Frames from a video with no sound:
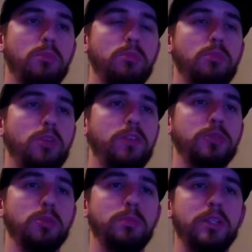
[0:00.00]
movies
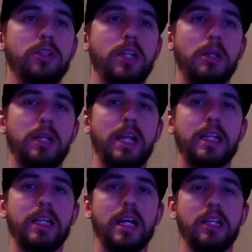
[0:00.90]
were built,
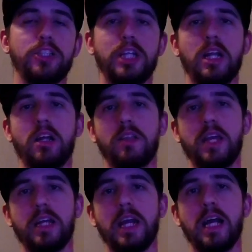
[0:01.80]
and kind of shout out
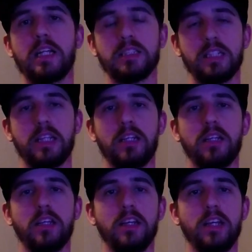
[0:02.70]
that guy, because I think
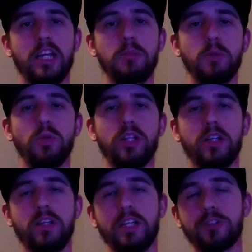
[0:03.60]
it'd be
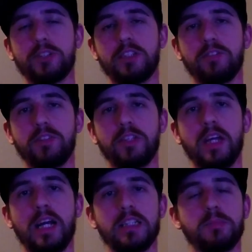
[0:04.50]
really interesting for you
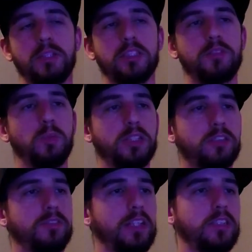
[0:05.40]
guys, especially if you watch
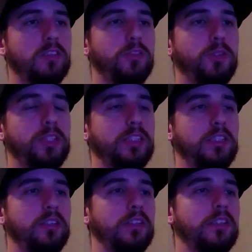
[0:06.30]
the Fast and the Furious
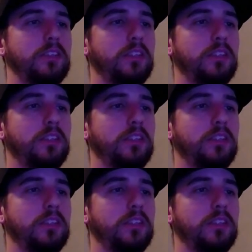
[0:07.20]
series.